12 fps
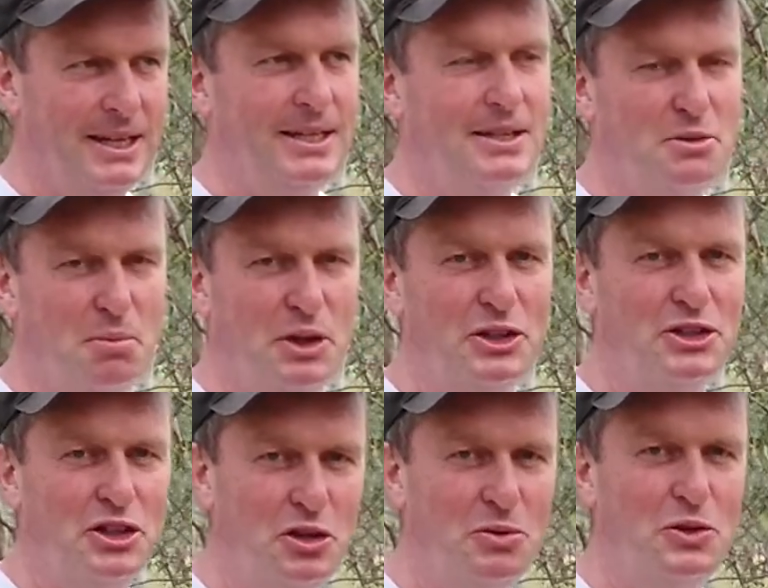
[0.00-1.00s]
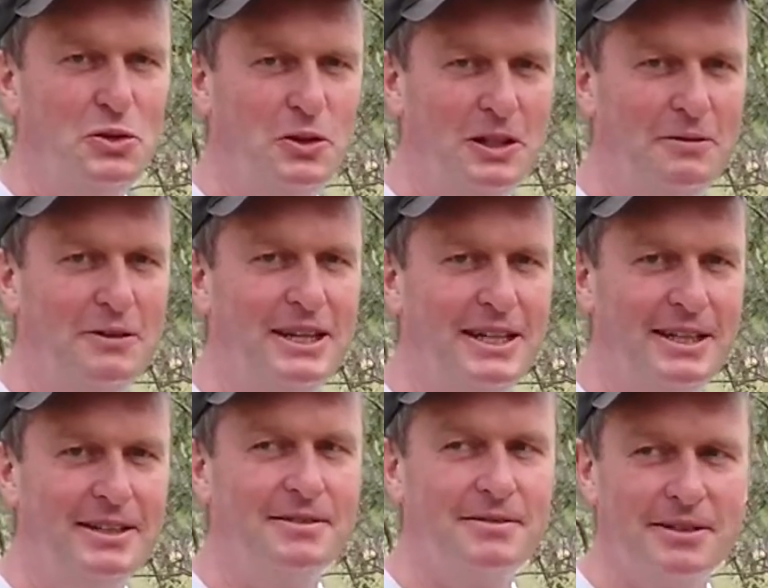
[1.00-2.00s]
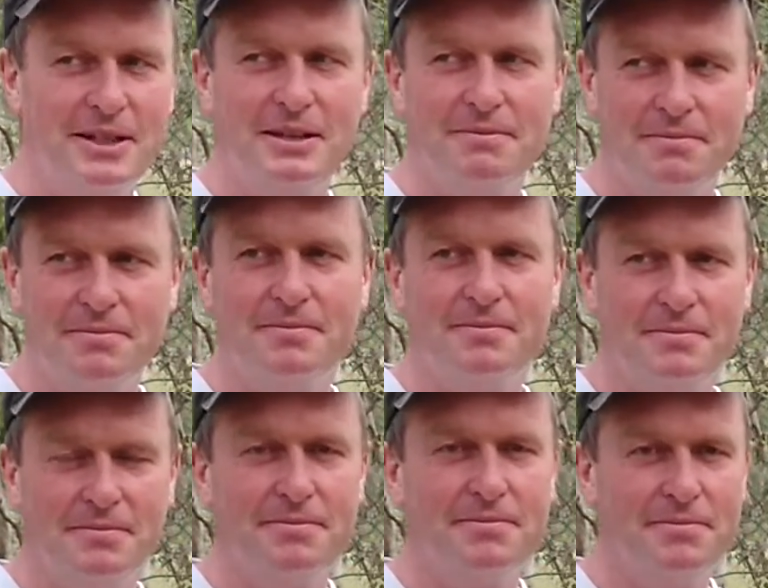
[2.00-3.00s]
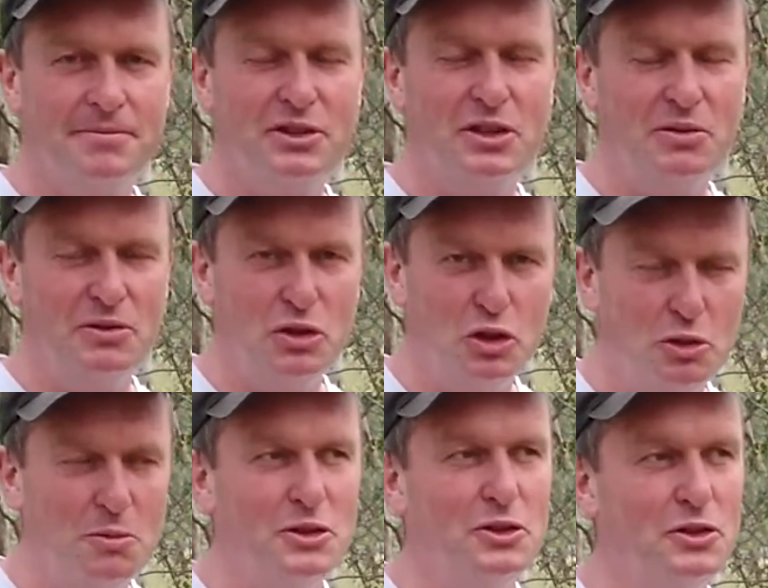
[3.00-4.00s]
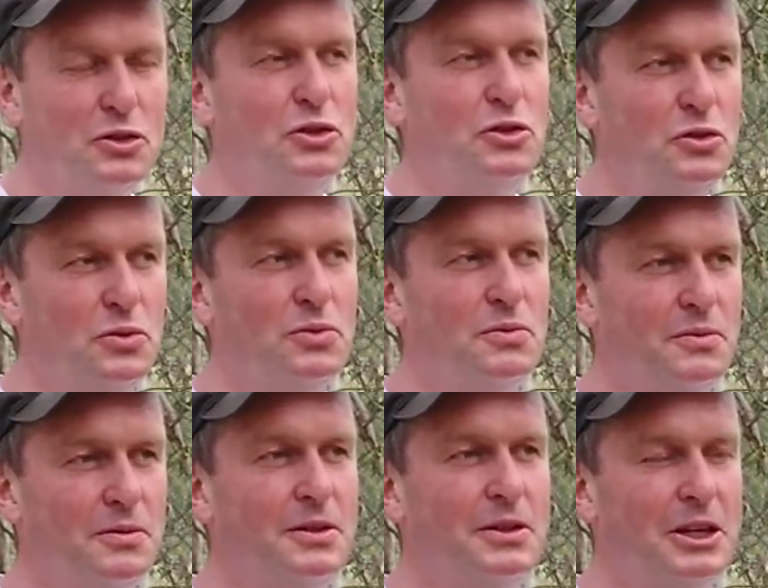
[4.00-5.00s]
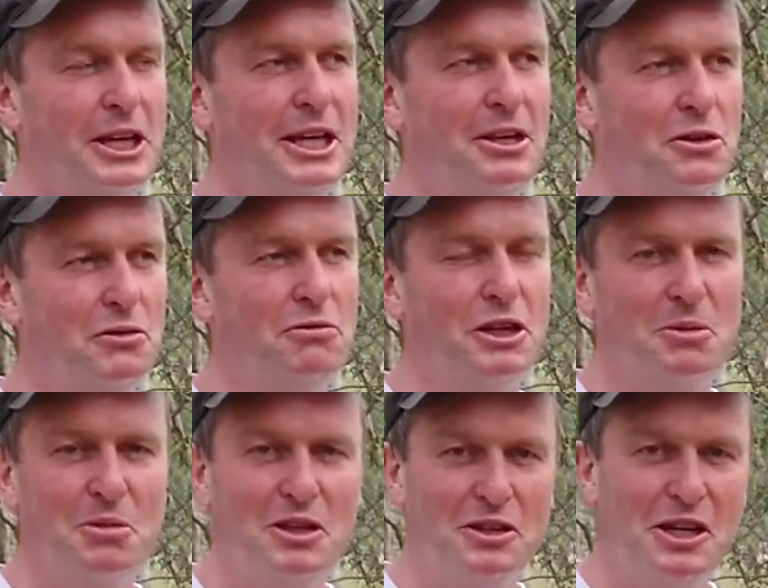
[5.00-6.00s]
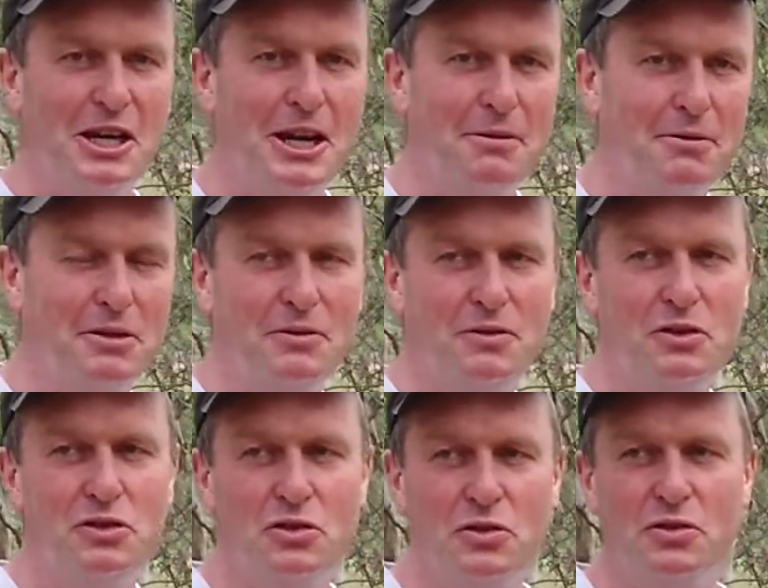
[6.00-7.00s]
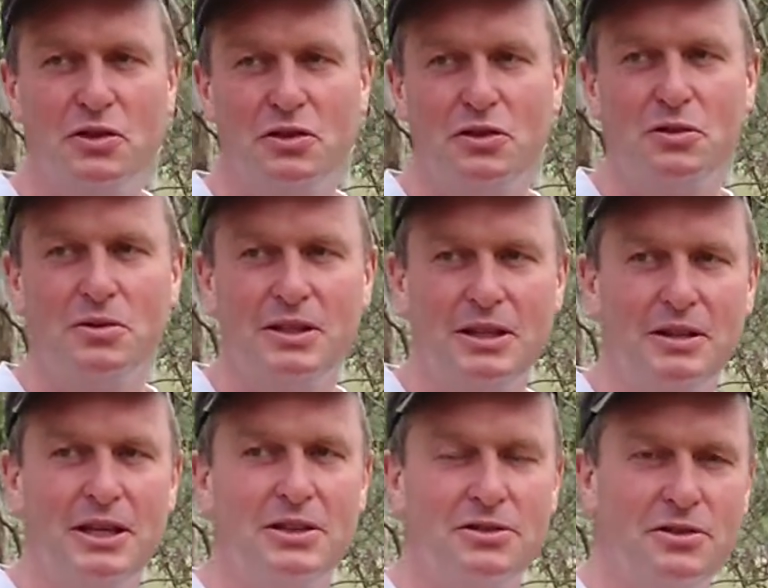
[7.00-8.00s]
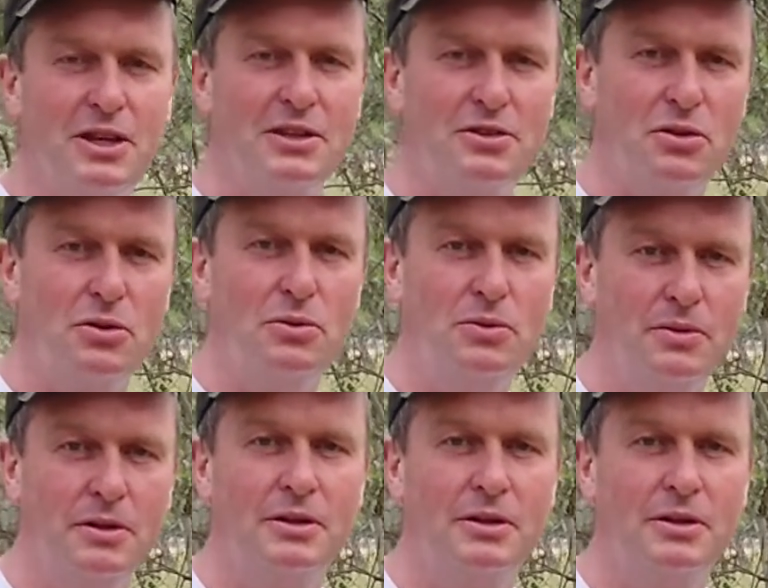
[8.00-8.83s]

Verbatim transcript: This applies to you in your life, eh? So in terms of the journal, I cannot recommend it enough, and if you choose not to do it, then that's, that's cool.